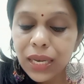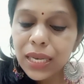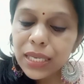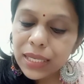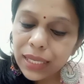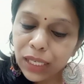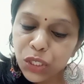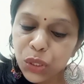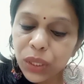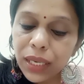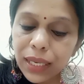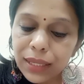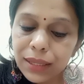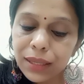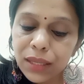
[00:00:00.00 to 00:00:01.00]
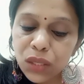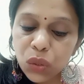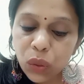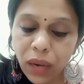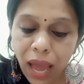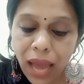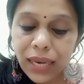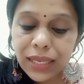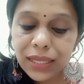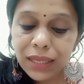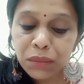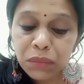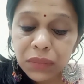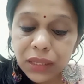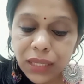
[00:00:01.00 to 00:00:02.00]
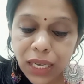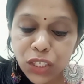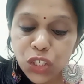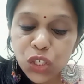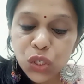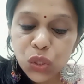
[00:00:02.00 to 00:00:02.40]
sexual excess, onanism, touch,